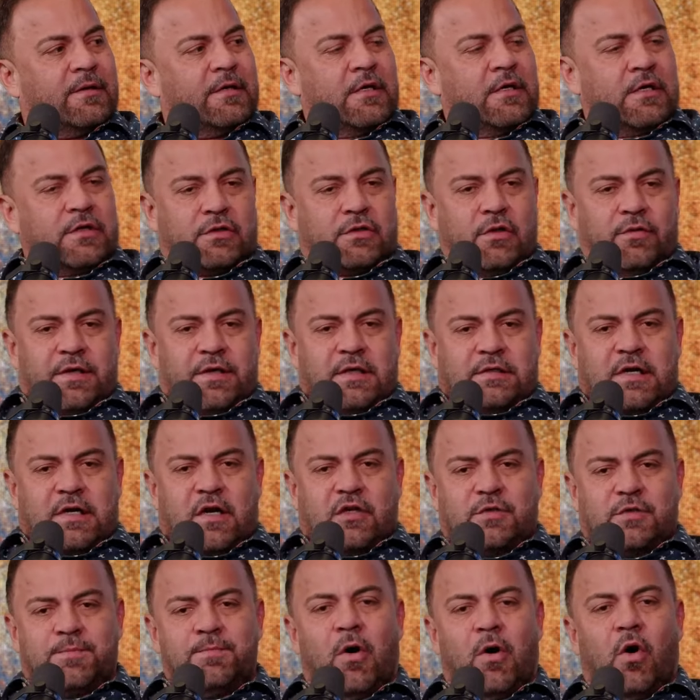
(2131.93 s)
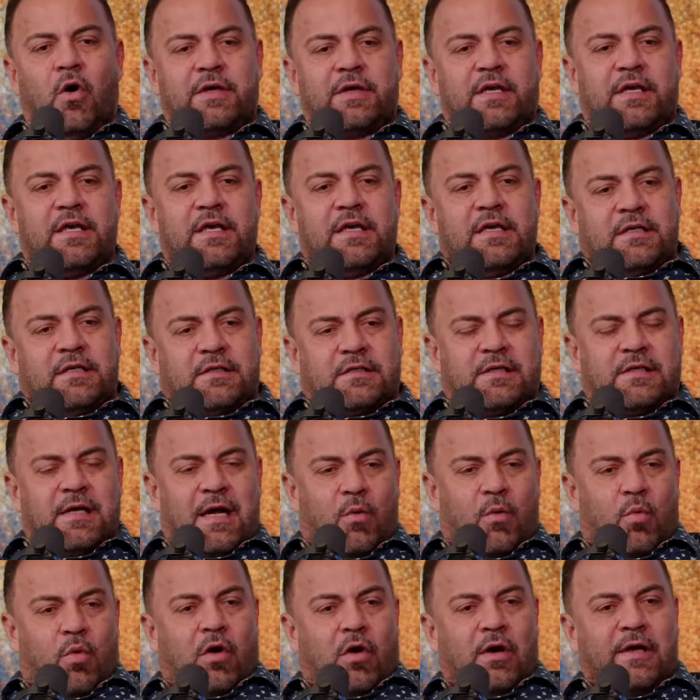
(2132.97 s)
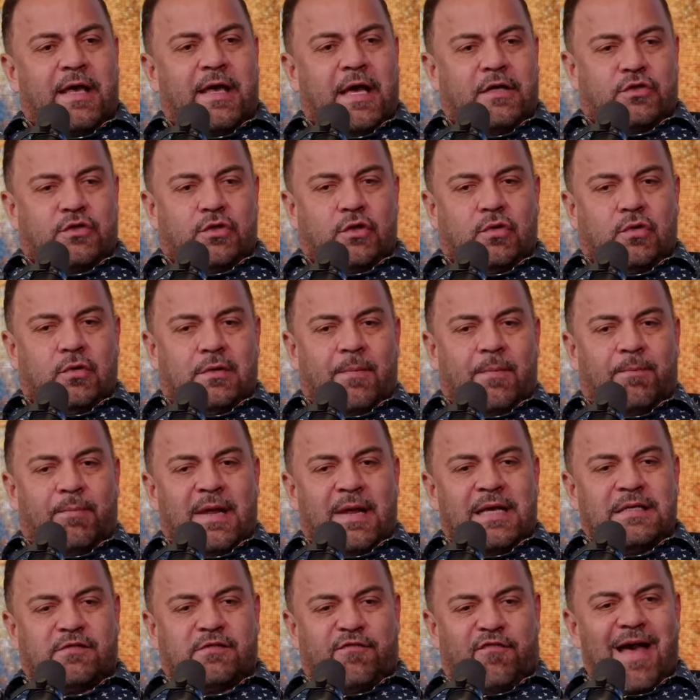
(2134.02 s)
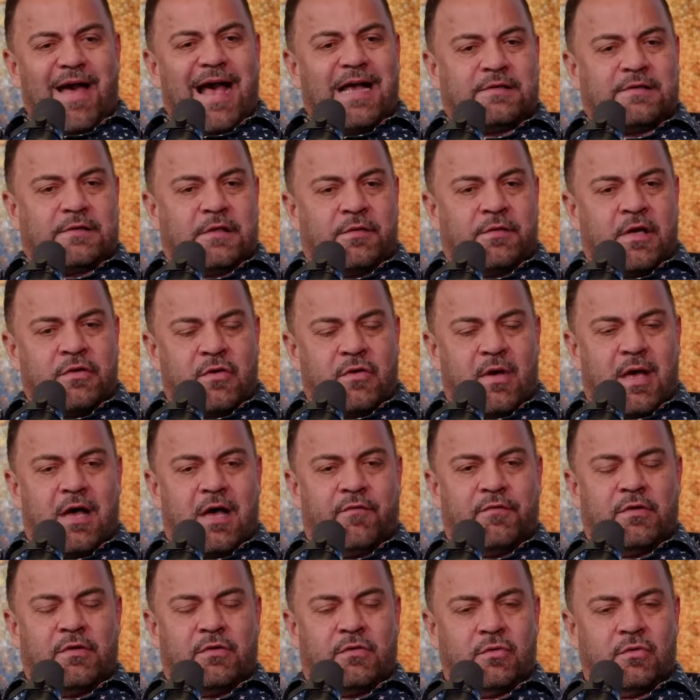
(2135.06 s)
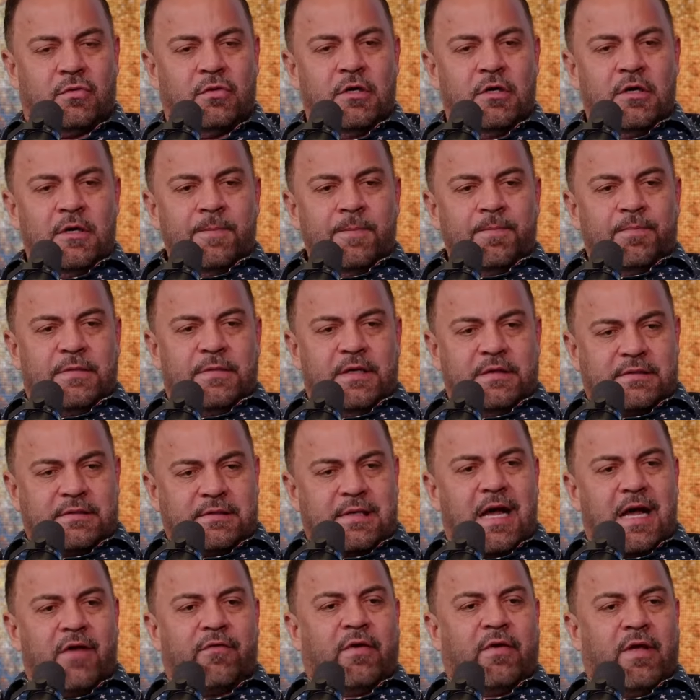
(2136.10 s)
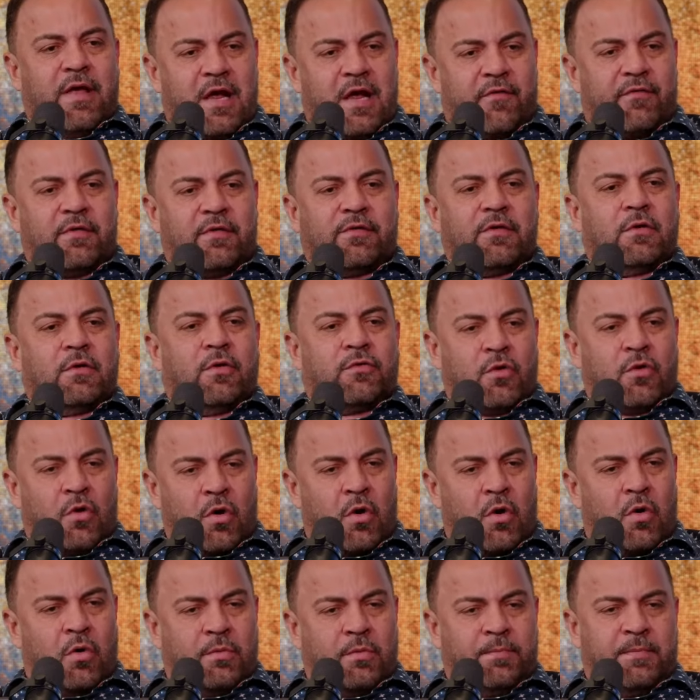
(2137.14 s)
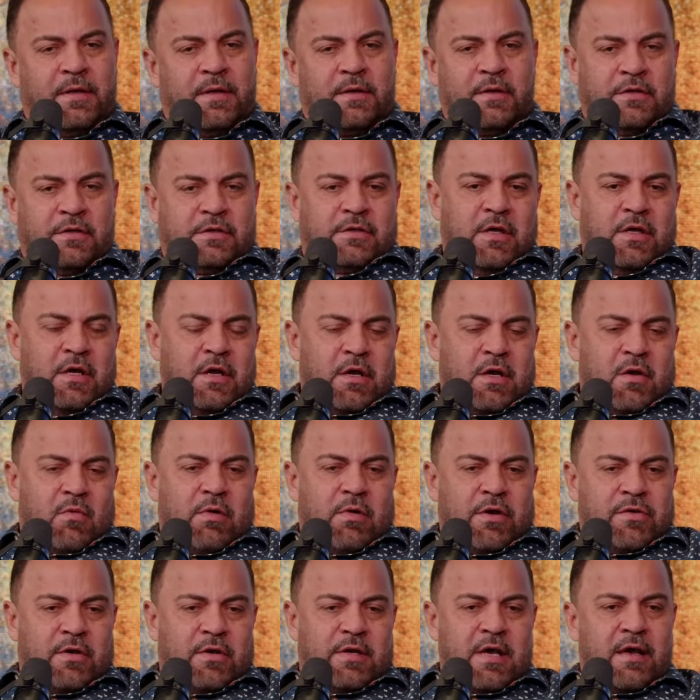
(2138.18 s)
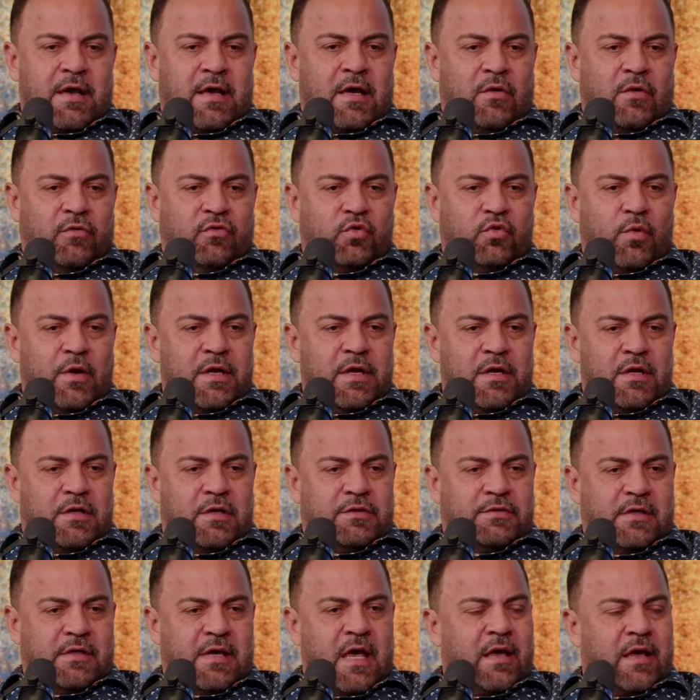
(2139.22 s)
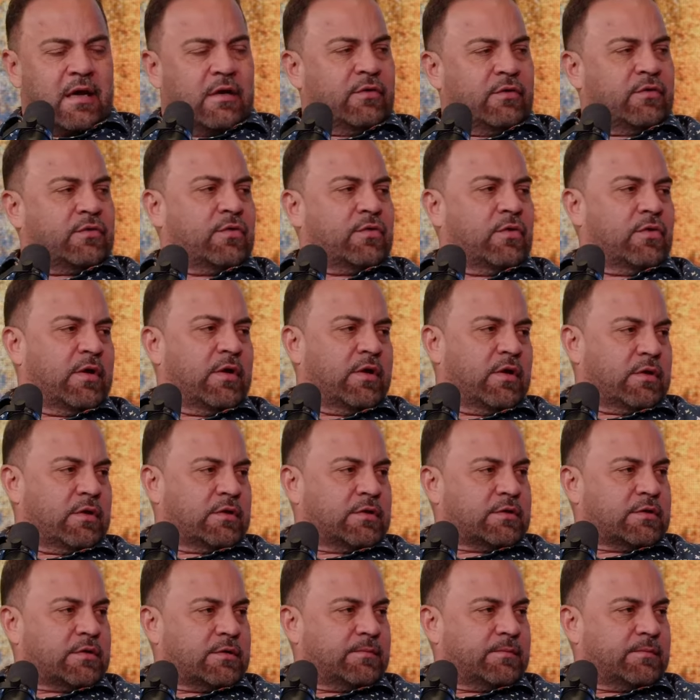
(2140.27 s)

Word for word: So these are small keys that will get you to the place faster than you having to discover everything on your own because what you can get on 20 years, you can get in two years.